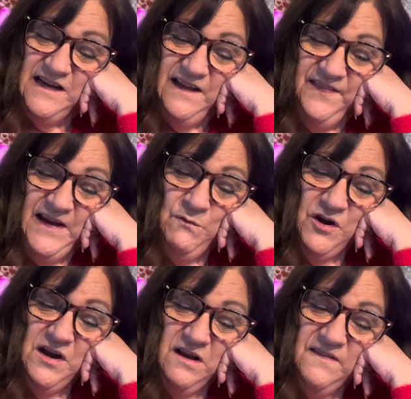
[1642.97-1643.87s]

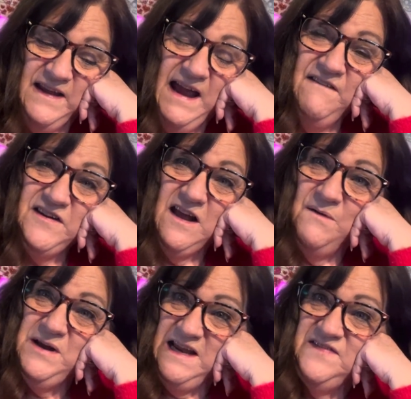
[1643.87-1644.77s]
They have to come
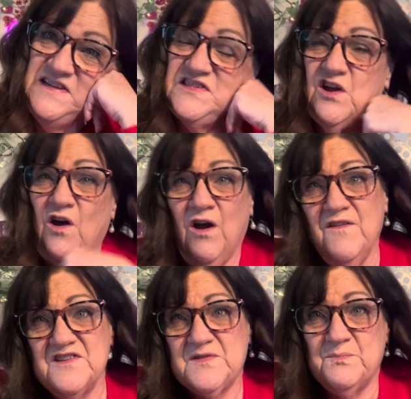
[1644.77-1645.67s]
and get this car
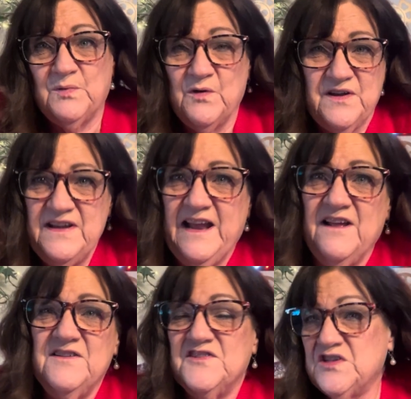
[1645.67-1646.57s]
that's broken
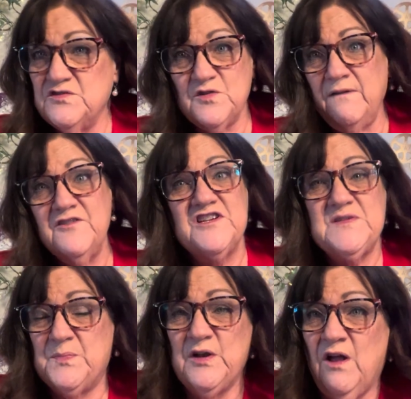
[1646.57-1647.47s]
down. So Trevor just
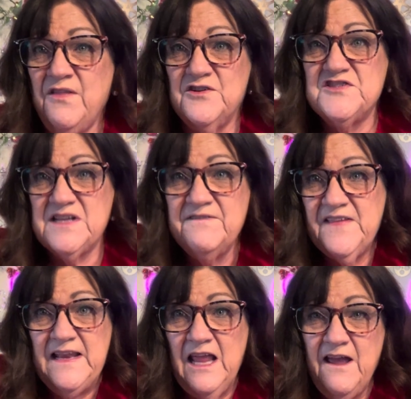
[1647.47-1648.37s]
put all their stuff
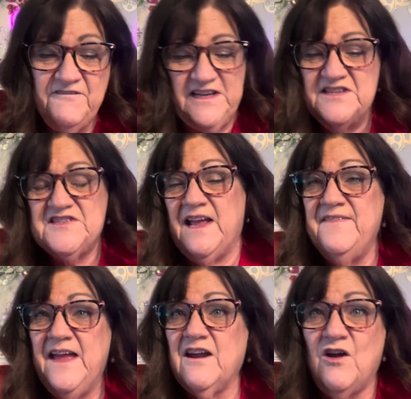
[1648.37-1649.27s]
they left inside
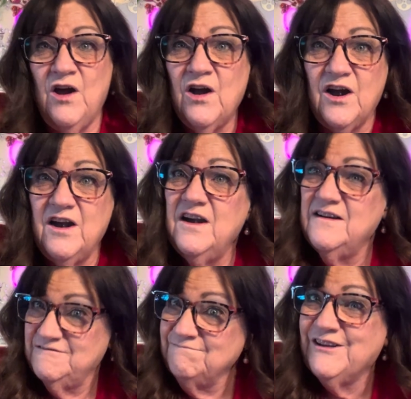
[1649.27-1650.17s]
that car.
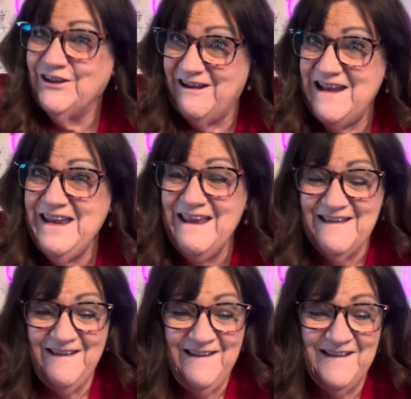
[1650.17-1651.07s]
Good idea,
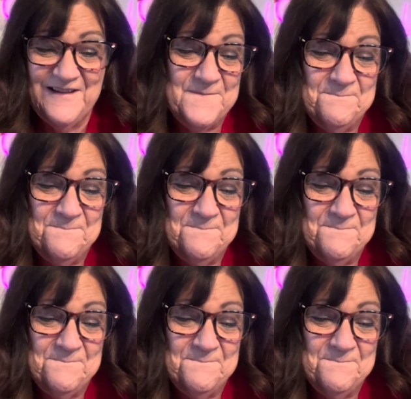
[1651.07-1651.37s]
huh?